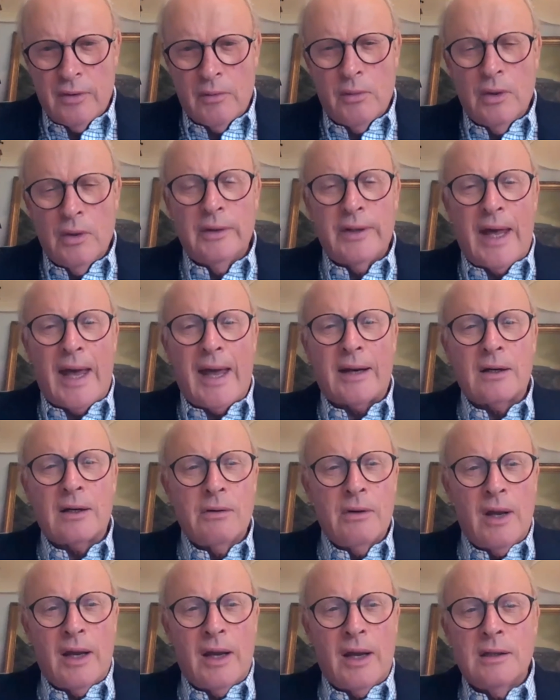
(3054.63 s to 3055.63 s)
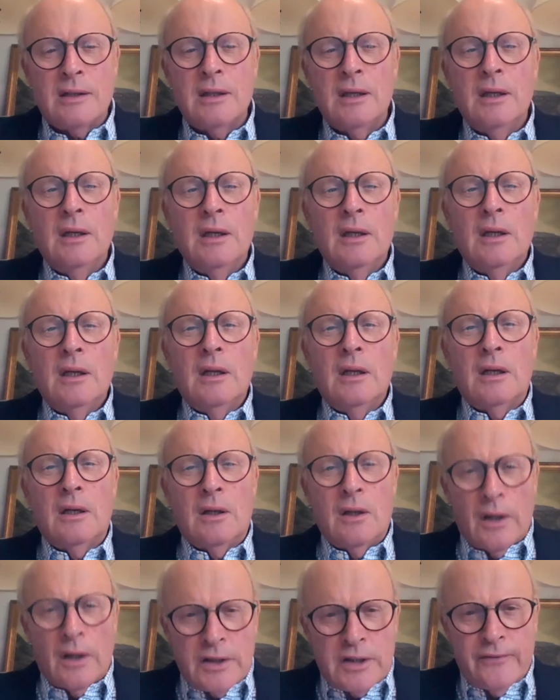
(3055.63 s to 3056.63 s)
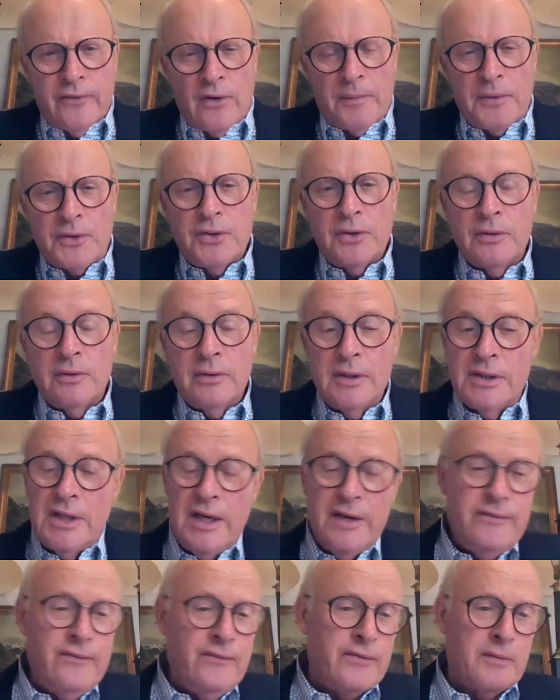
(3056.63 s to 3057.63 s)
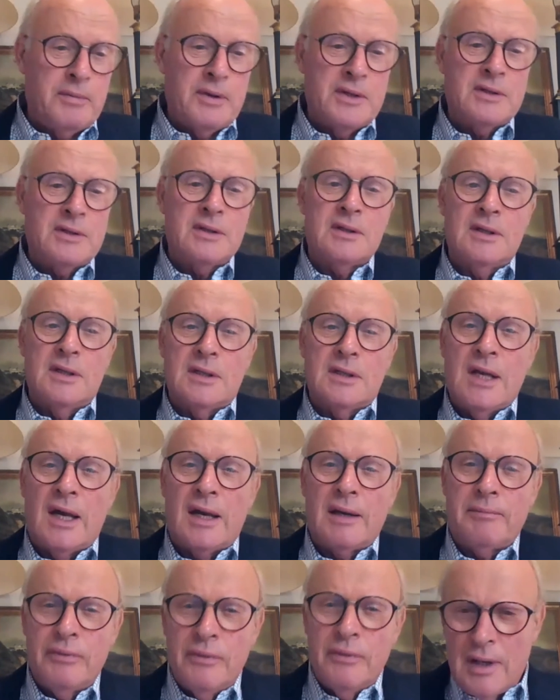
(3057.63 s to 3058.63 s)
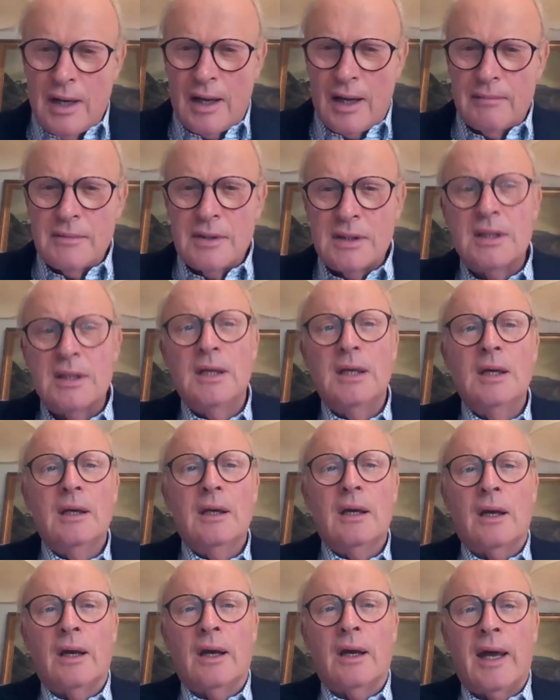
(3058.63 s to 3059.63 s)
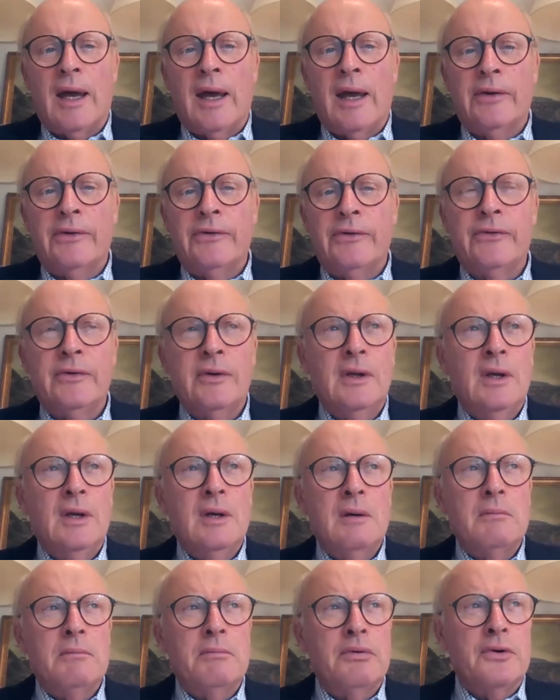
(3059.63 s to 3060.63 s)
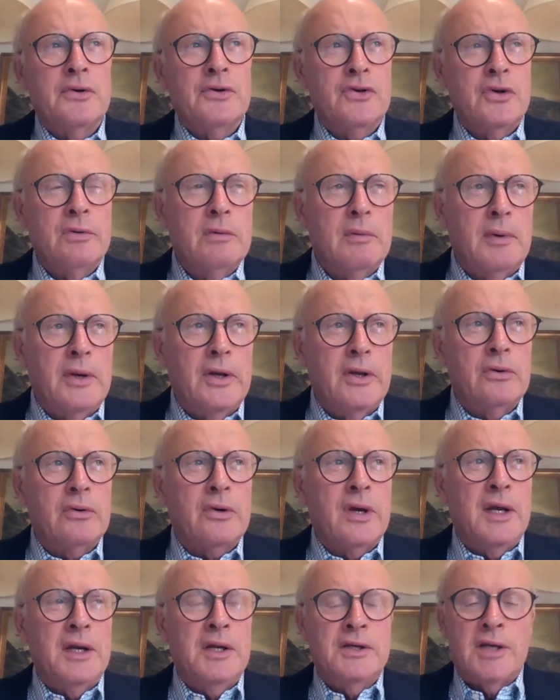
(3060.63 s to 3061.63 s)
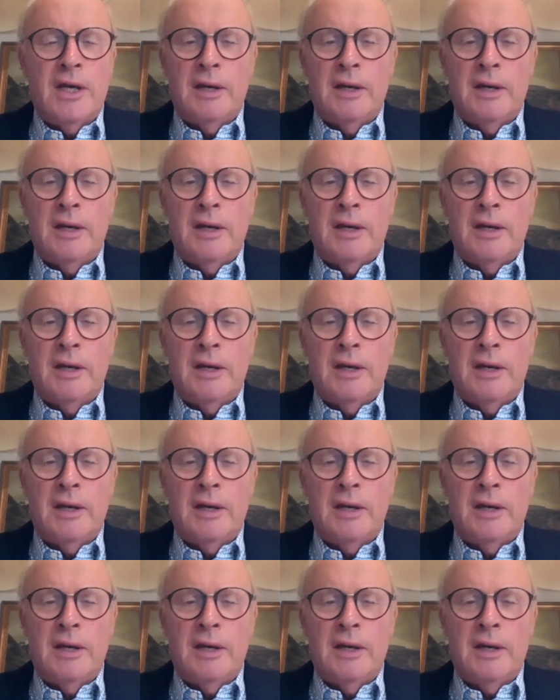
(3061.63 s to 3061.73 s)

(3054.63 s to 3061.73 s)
And will that create lots of opportunities, even for businesses like Poonam's, as presumably Ukraine is